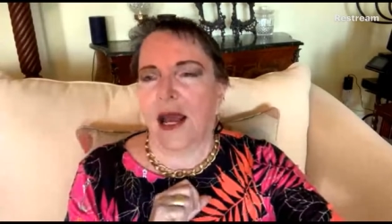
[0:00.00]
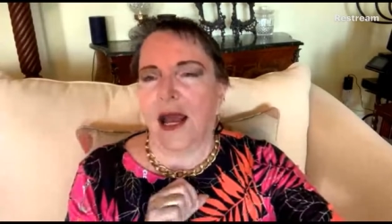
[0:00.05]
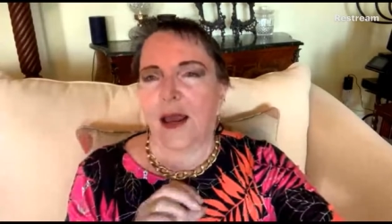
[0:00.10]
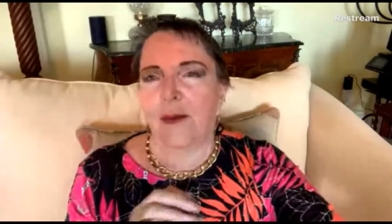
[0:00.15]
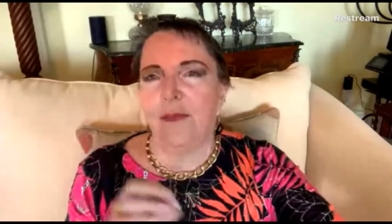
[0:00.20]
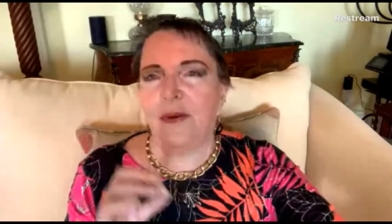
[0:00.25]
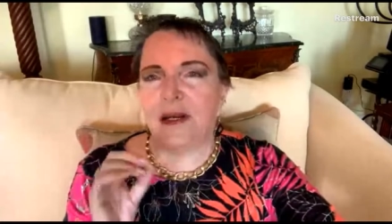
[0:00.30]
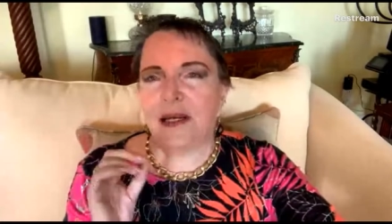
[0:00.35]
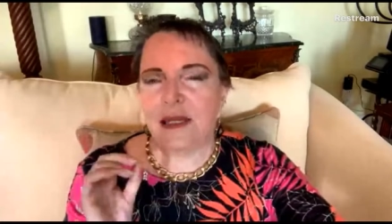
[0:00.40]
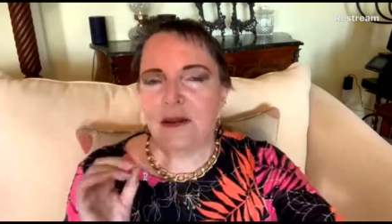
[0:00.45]

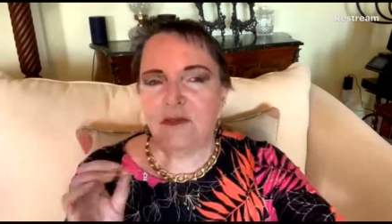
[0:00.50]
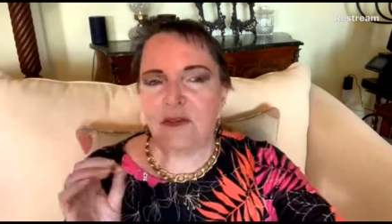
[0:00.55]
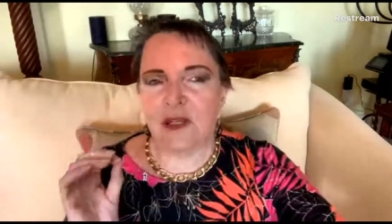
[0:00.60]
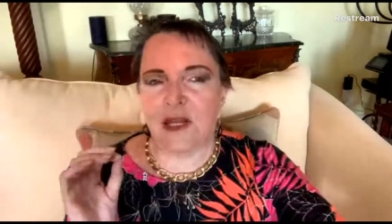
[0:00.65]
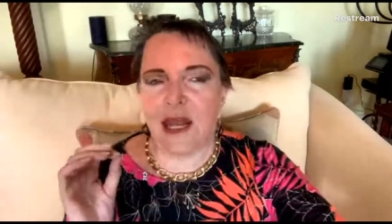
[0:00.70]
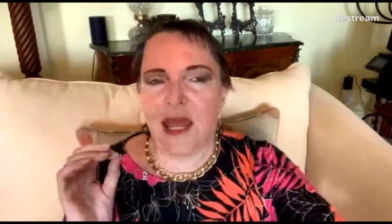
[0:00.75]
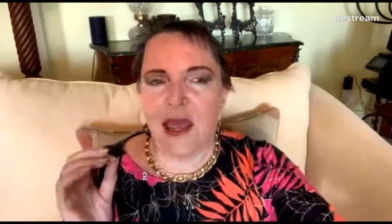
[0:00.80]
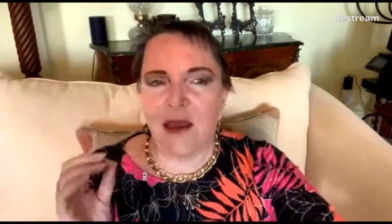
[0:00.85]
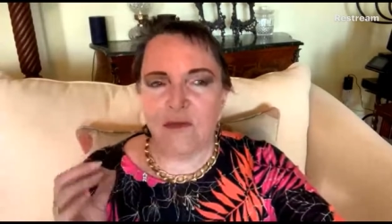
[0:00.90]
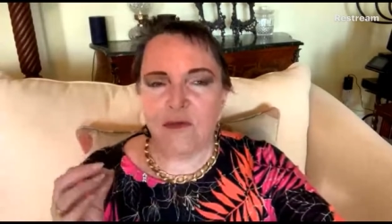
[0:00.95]
I believe
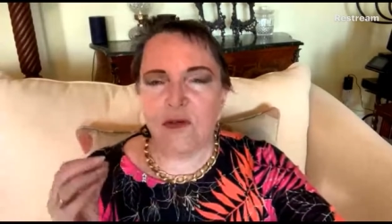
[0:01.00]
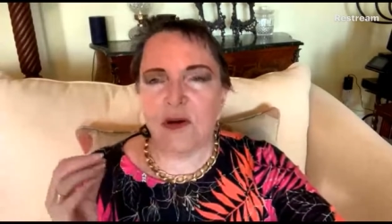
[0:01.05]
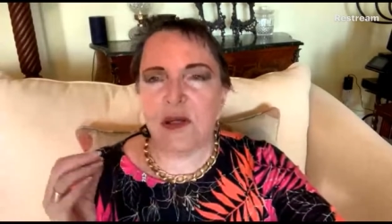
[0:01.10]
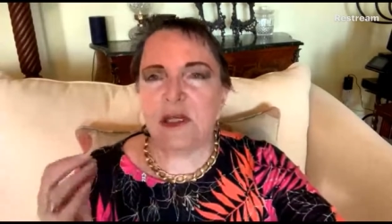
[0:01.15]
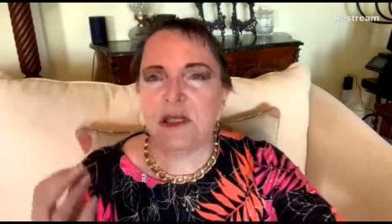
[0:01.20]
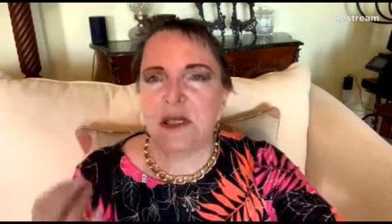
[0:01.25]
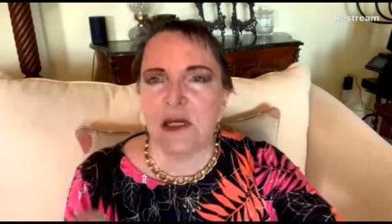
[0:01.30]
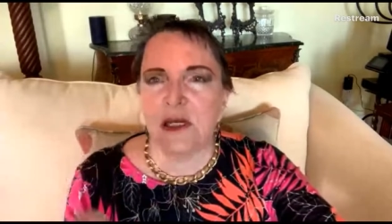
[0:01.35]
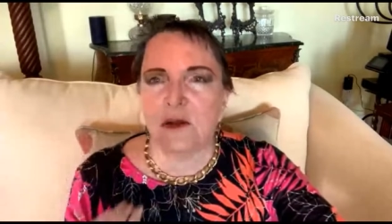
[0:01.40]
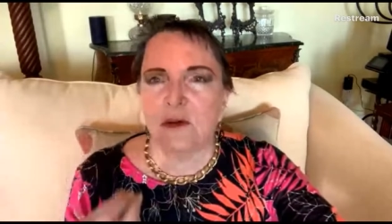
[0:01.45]
that
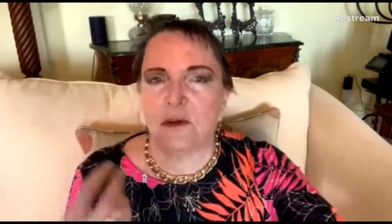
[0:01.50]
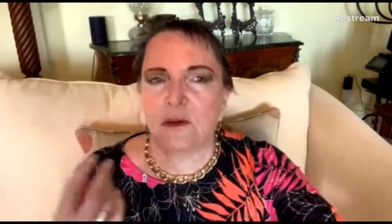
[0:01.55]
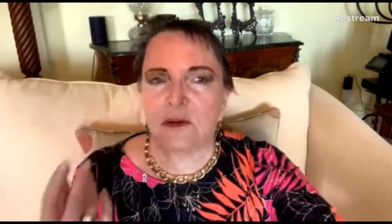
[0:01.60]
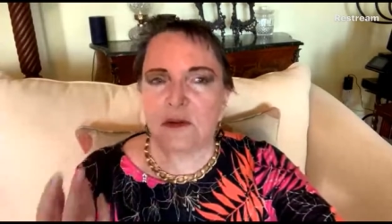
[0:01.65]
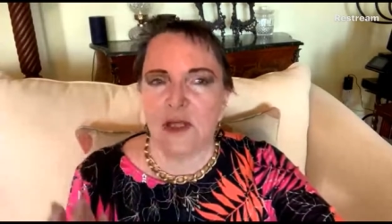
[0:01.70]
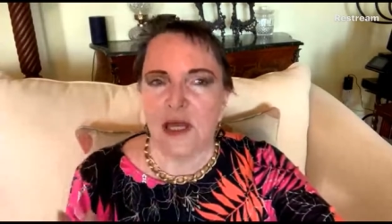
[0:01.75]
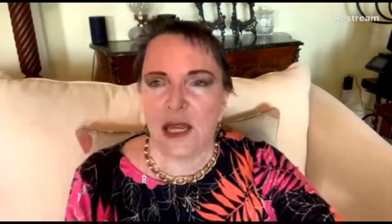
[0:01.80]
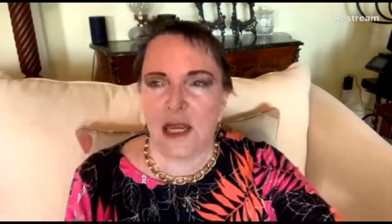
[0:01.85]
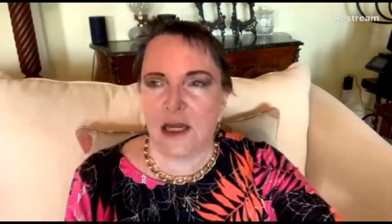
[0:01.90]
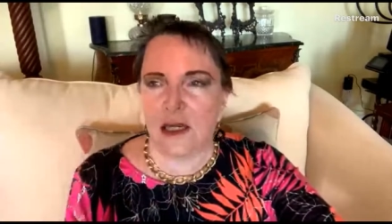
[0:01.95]
every single
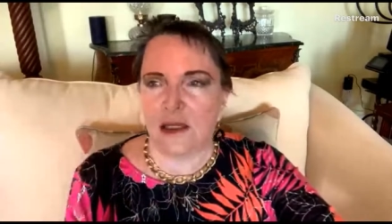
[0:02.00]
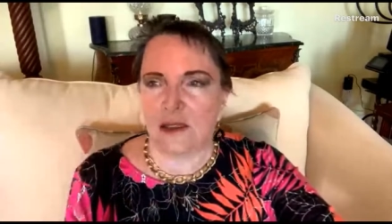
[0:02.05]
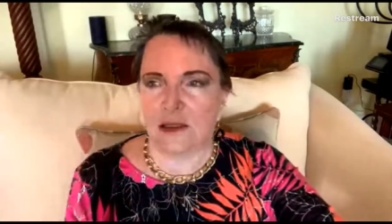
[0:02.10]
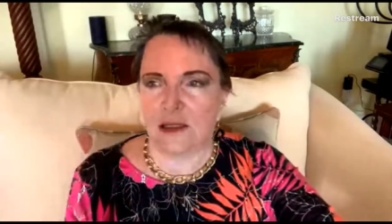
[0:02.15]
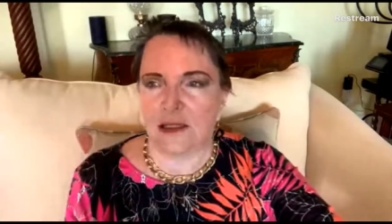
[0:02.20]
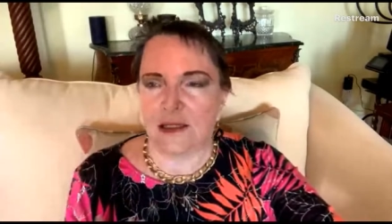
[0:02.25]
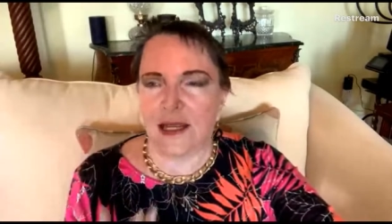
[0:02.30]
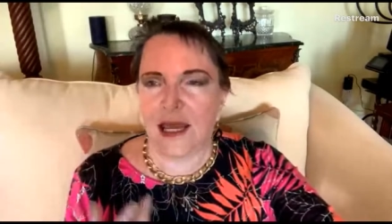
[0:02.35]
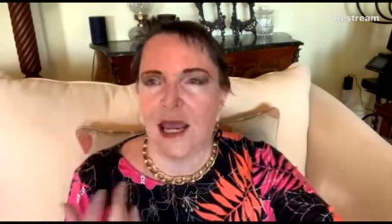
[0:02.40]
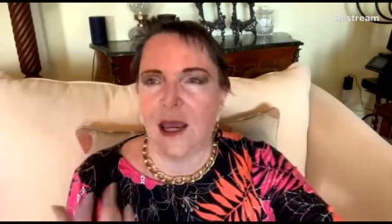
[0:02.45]
thing
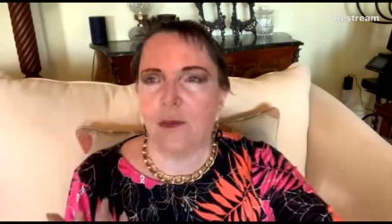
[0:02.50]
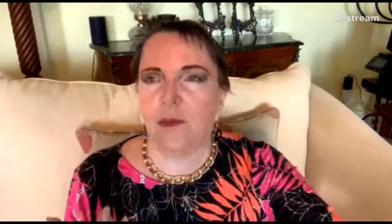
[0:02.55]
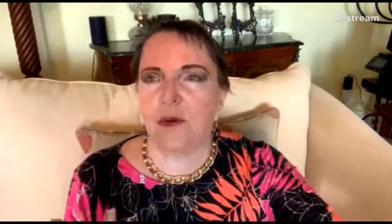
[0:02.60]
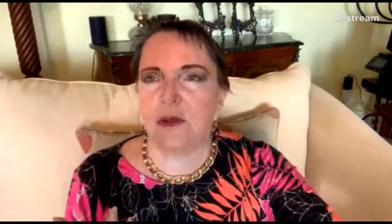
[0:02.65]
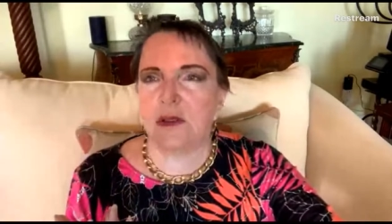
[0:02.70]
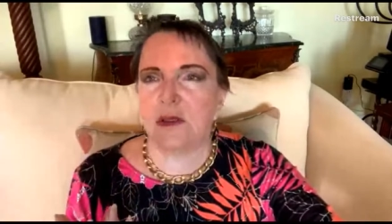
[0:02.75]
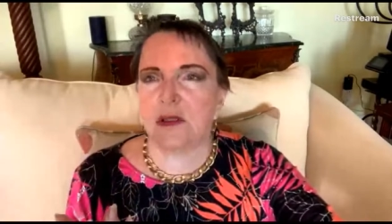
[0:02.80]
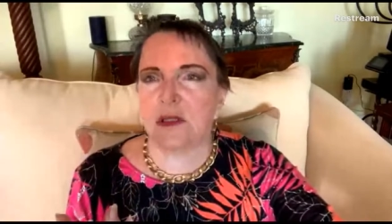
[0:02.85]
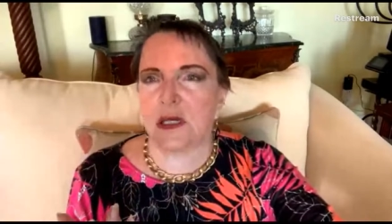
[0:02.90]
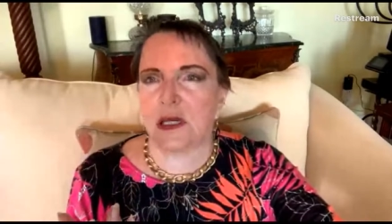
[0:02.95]
that
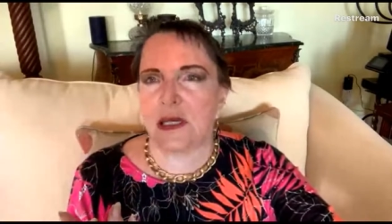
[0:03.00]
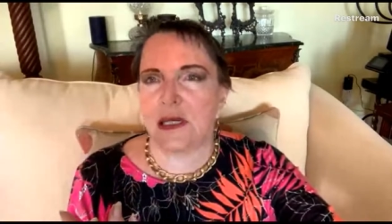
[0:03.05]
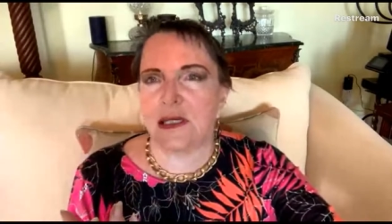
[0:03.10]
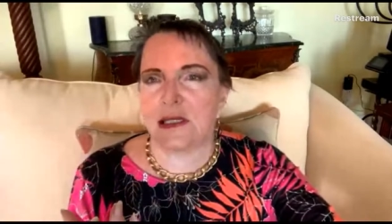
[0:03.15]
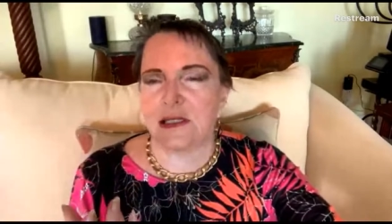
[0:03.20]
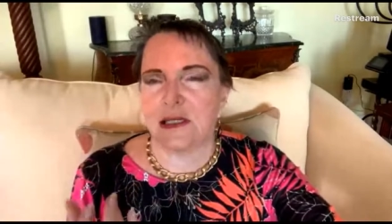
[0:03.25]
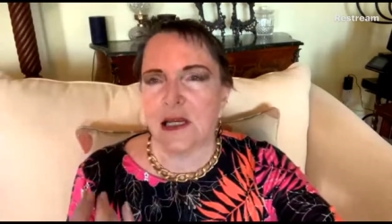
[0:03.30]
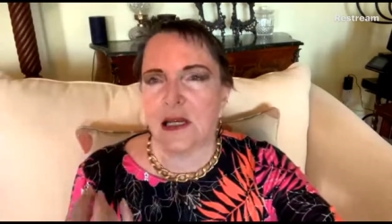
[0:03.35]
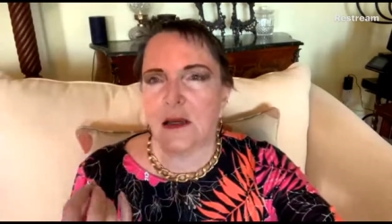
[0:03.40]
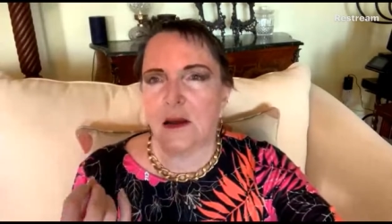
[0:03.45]
happens
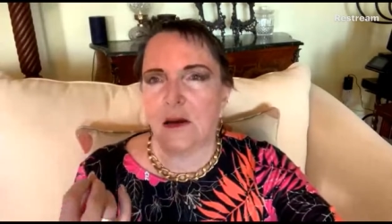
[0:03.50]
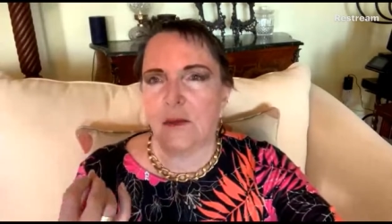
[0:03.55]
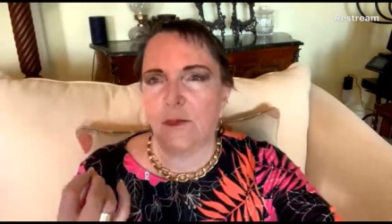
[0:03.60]
is